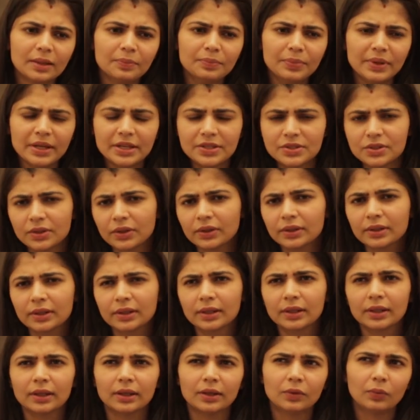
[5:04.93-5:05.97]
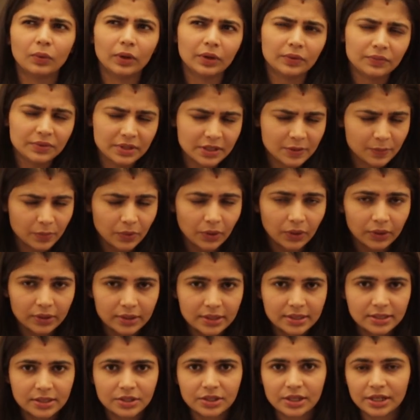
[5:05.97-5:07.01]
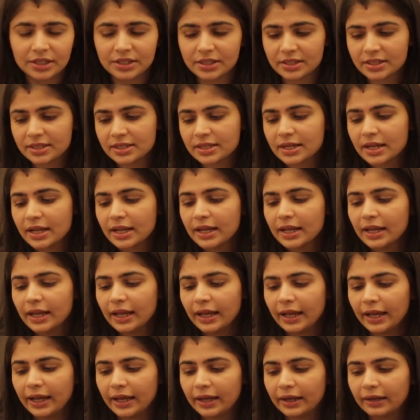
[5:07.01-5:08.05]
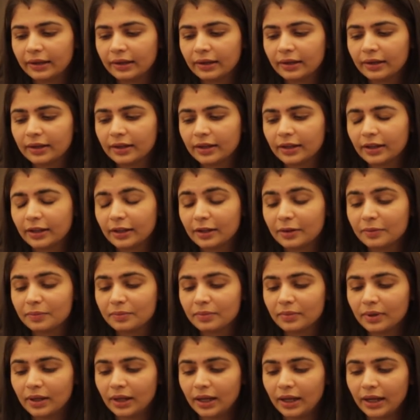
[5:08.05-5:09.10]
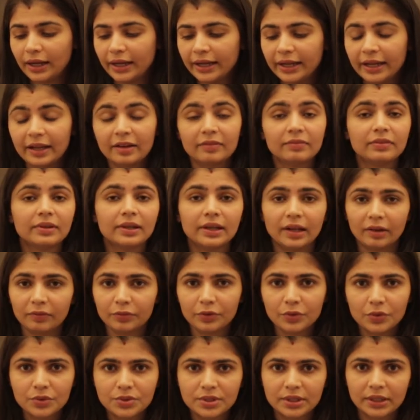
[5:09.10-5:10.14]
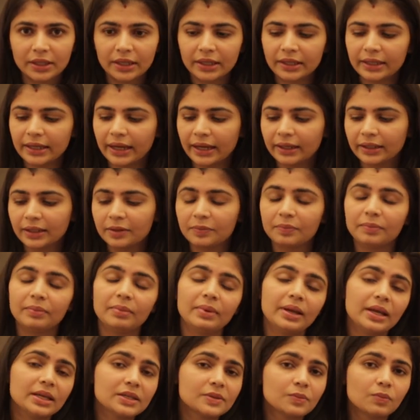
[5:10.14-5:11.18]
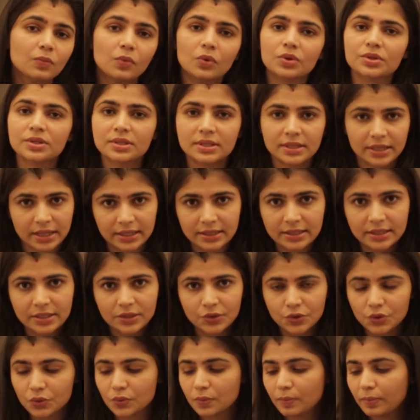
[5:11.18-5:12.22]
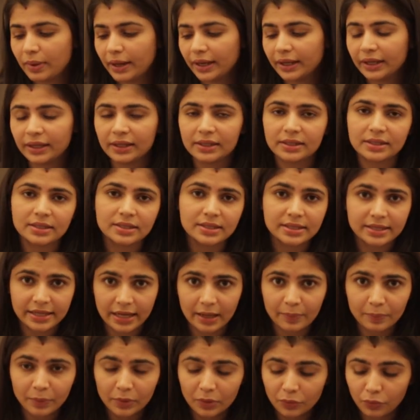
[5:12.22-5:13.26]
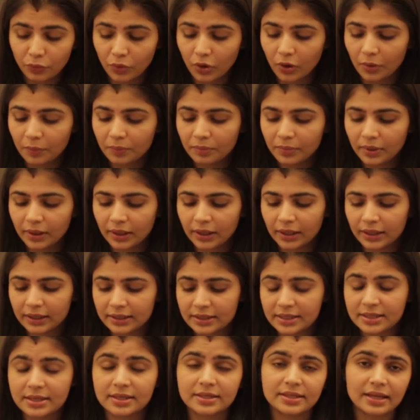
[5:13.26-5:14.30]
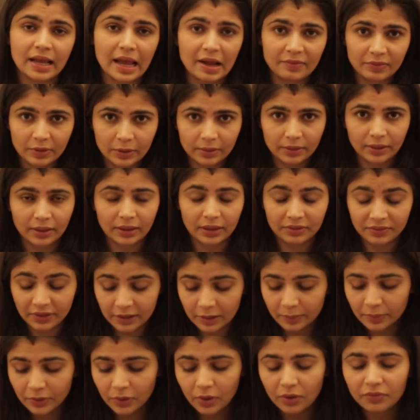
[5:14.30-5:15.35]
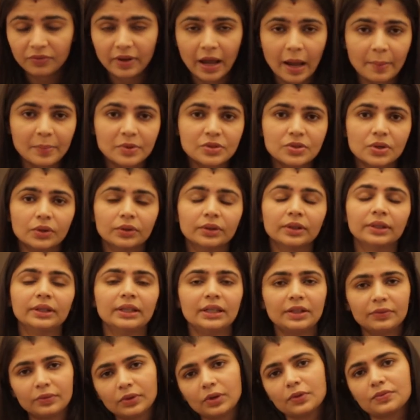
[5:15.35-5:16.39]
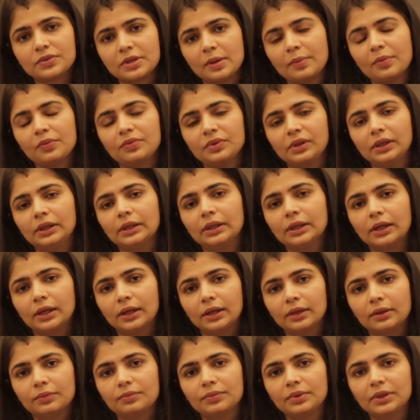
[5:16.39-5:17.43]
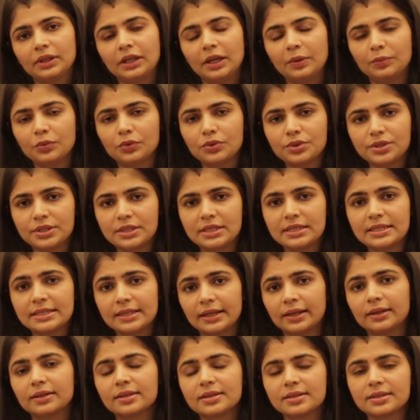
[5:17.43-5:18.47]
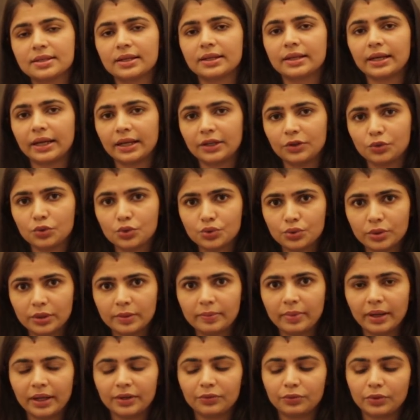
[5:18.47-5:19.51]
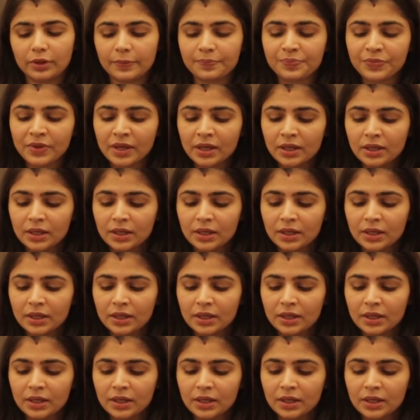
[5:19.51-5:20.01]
based on one of these bloggers suggestions, and I have loved using it, and it makes most sense to buy it in sample form. This is available off Amazon and even of some of the K-beauty sellers that I usually buy from.